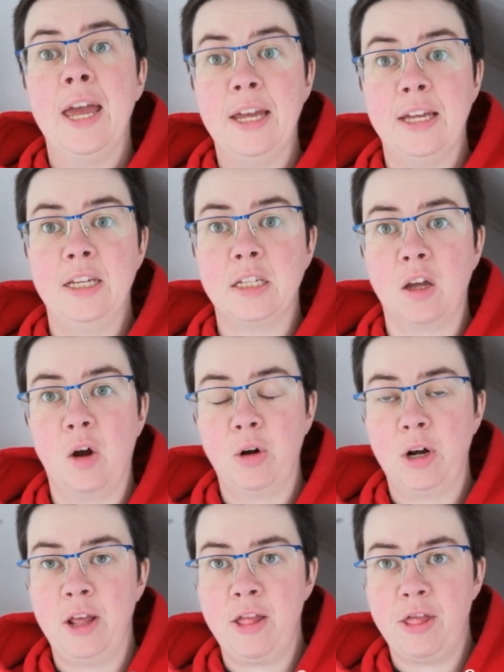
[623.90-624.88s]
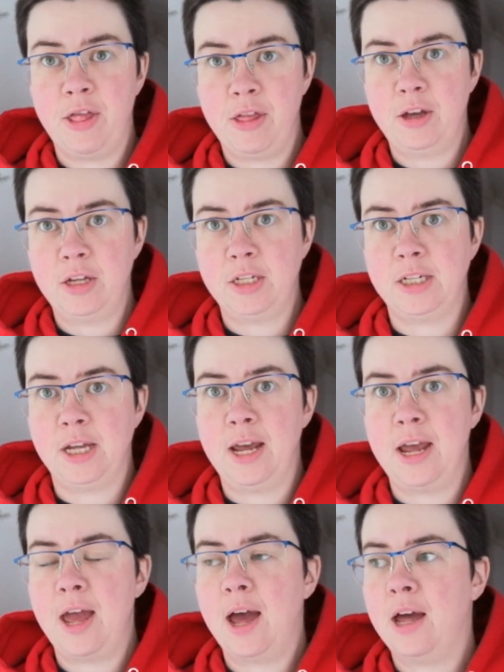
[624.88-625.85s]
It is currently
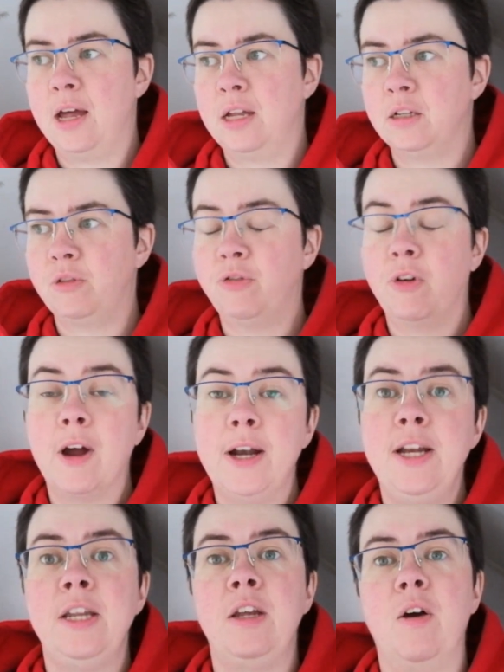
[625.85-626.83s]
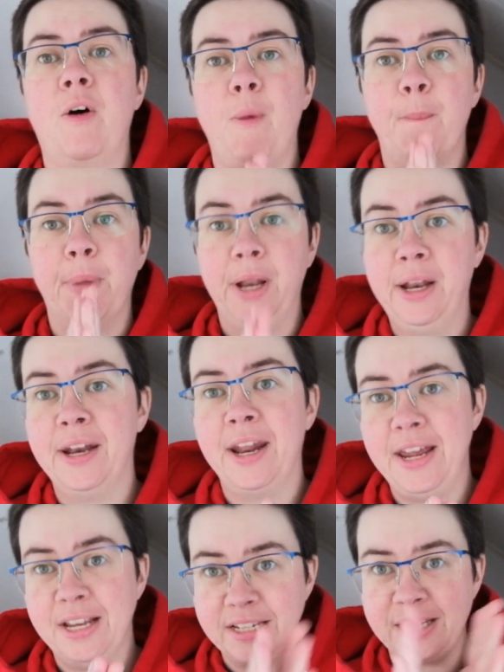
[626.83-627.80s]
Thursday and finally got
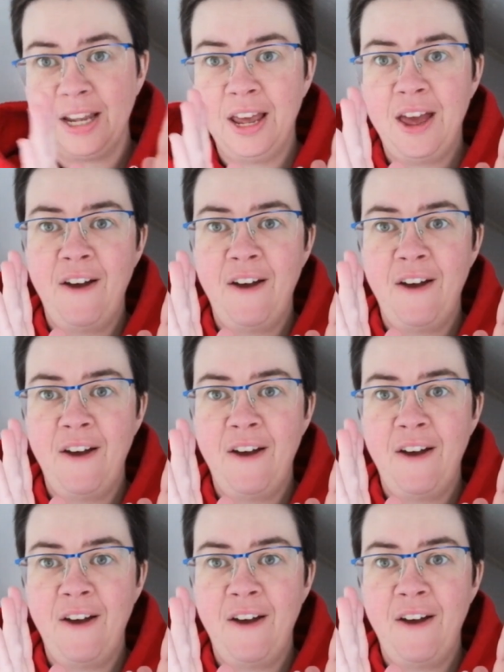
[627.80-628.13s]
Monday's